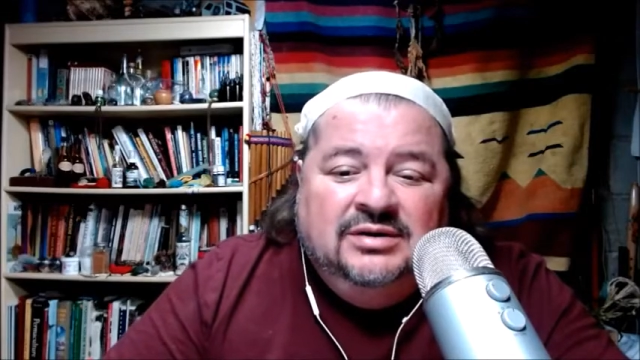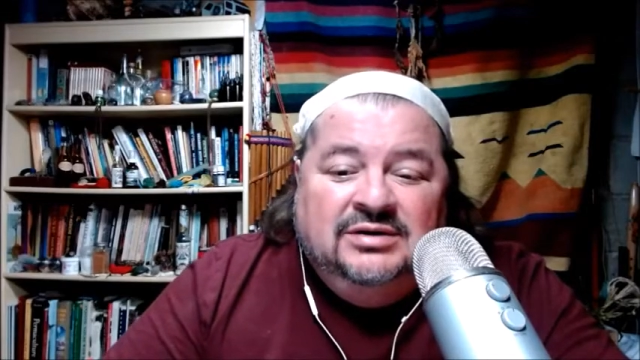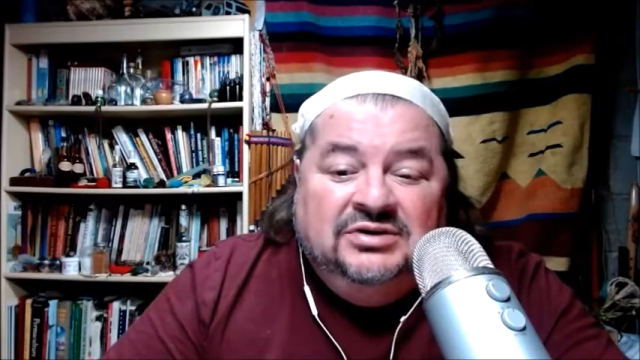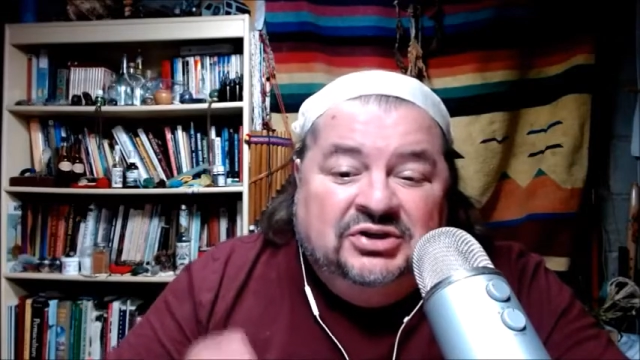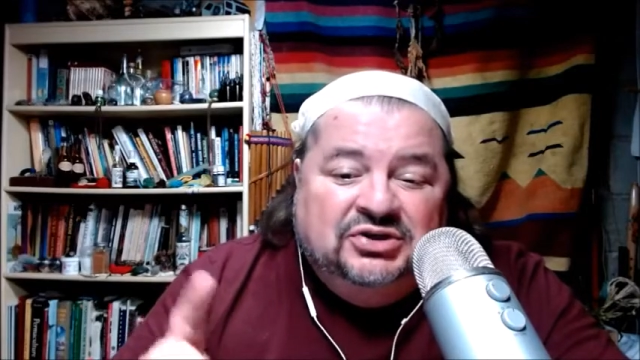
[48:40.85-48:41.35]

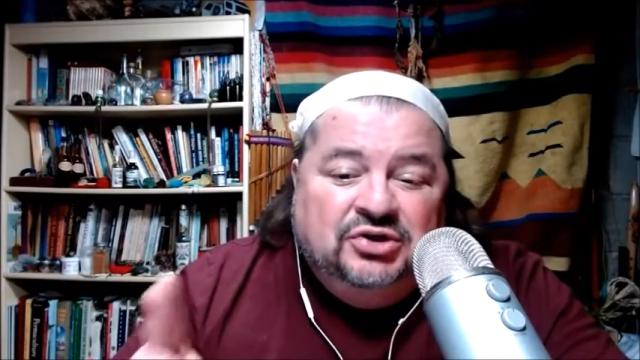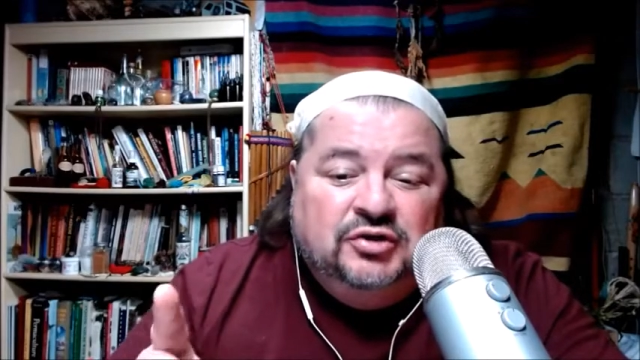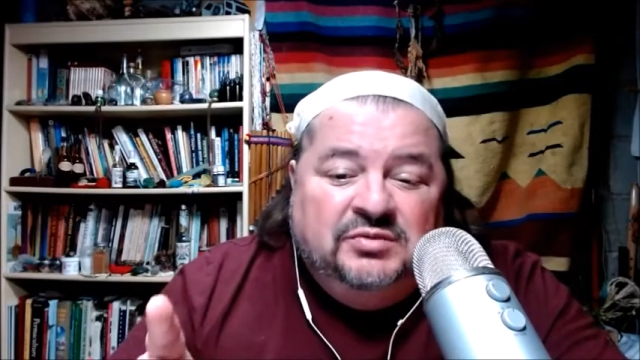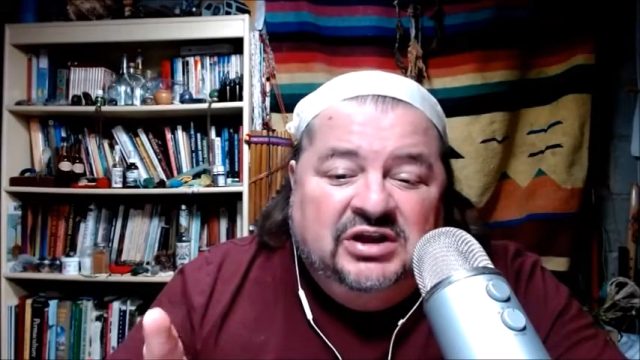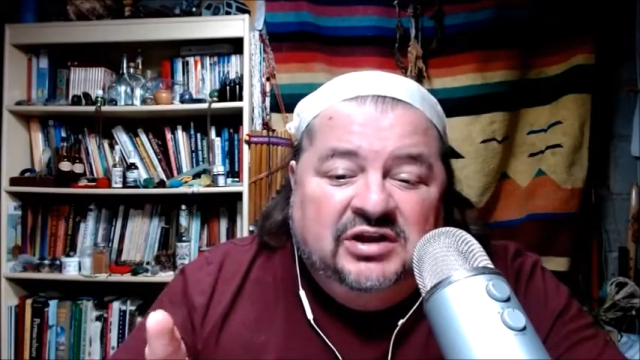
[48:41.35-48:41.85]
that it's good to
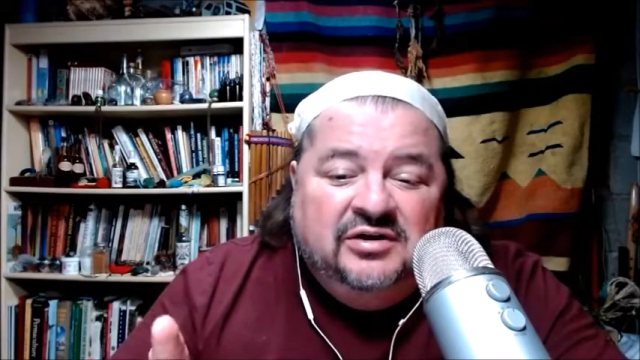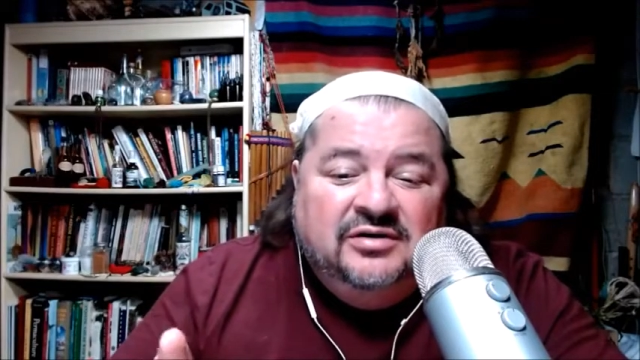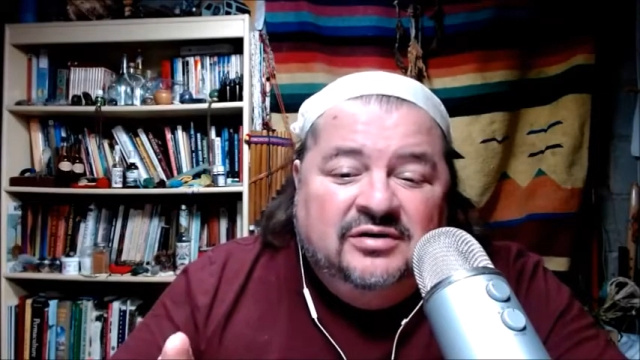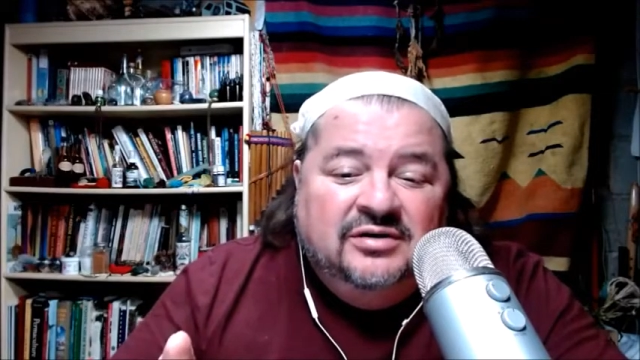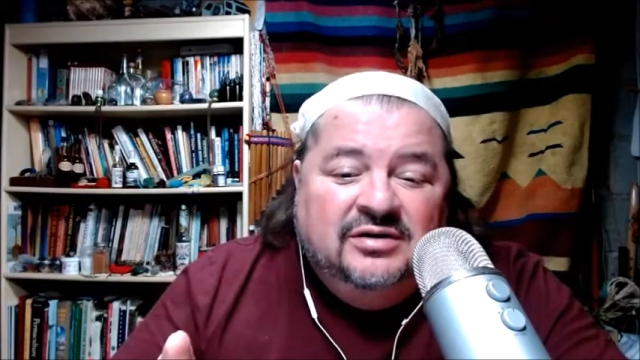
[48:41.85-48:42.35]
be here,
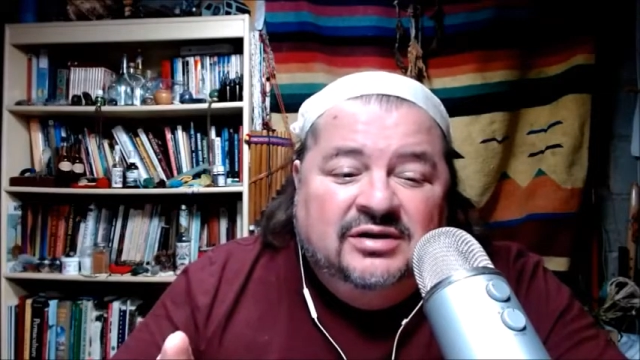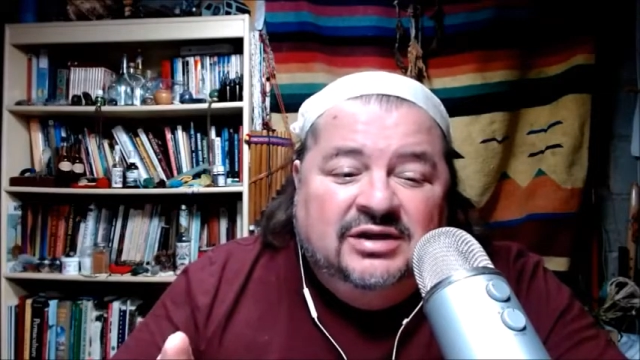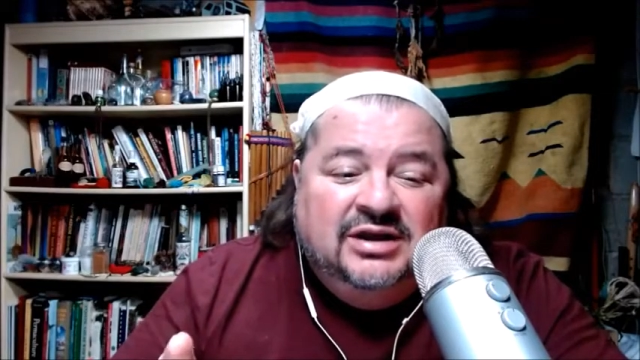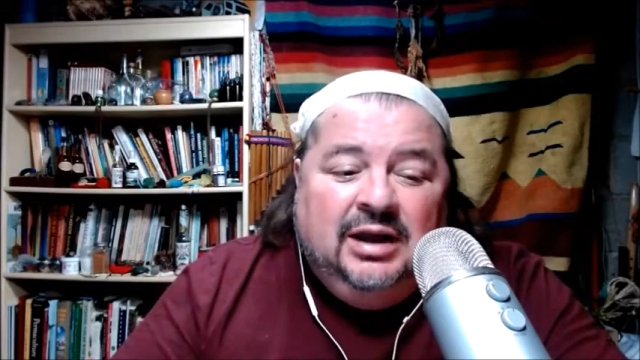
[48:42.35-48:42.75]
and I